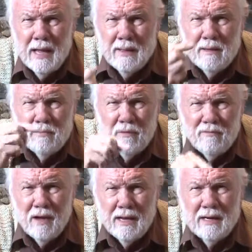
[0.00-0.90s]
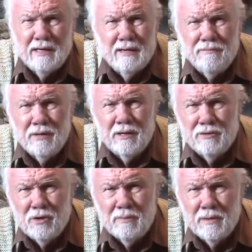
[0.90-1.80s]
And then provide a different
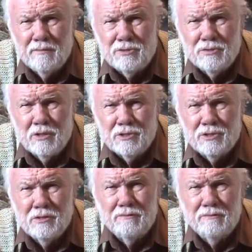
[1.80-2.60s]
interpretive structure